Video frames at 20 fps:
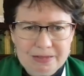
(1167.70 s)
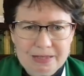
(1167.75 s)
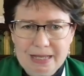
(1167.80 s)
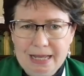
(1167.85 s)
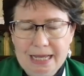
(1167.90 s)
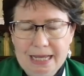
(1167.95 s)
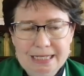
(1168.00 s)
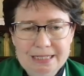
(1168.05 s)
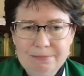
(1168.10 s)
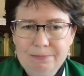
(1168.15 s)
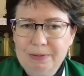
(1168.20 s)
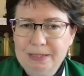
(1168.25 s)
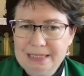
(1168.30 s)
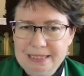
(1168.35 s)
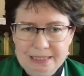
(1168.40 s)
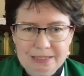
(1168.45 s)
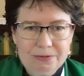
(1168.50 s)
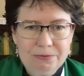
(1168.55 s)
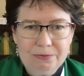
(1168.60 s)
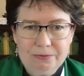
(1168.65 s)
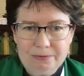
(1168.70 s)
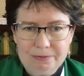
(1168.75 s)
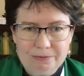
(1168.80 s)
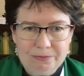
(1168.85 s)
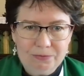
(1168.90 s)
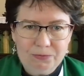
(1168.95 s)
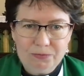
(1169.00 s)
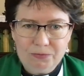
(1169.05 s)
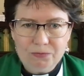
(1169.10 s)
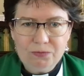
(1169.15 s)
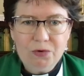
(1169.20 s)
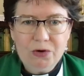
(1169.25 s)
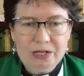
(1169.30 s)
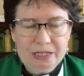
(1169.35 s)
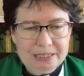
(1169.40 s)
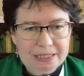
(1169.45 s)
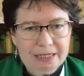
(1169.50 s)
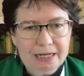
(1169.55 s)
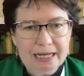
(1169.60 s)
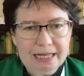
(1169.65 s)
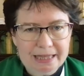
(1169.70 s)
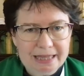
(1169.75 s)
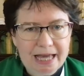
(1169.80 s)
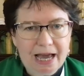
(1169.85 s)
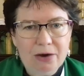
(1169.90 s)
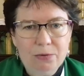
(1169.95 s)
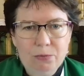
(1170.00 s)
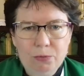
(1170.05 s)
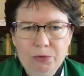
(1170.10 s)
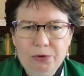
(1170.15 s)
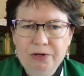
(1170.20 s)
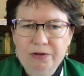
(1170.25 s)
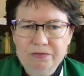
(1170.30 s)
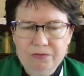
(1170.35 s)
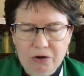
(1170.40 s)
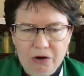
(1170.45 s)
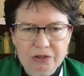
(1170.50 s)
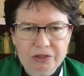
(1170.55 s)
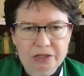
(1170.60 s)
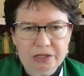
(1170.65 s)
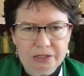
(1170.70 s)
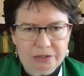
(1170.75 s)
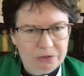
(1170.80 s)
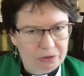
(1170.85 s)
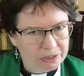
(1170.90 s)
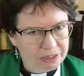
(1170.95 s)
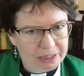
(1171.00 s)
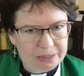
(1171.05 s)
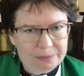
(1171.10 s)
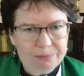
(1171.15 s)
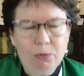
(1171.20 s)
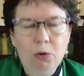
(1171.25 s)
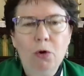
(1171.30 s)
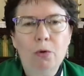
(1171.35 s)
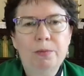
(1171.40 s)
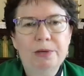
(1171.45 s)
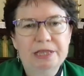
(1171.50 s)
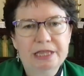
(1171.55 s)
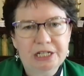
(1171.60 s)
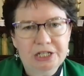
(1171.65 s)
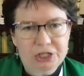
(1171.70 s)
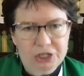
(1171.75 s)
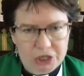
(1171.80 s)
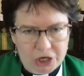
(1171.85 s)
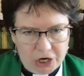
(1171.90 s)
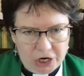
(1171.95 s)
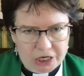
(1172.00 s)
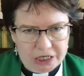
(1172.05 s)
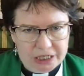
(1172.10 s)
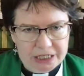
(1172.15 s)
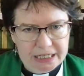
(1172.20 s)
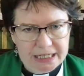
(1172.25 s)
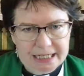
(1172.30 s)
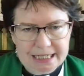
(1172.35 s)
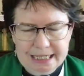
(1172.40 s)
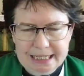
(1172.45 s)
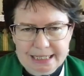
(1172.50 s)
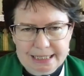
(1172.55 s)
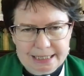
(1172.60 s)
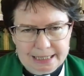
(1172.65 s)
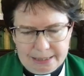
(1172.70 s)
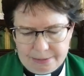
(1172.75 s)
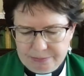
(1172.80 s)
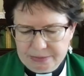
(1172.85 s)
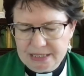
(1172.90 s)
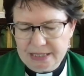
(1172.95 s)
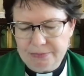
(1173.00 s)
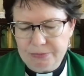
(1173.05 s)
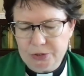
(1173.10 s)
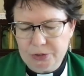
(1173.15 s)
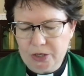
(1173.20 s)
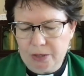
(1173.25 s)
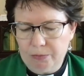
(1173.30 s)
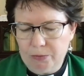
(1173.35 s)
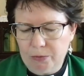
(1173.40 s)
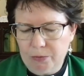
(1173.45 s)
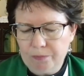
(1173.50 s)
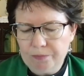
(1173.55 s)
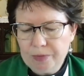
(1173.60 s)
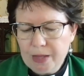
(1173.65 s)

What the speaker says: explicit words like that would have got not just Paul, but the church into deep, deep trouble.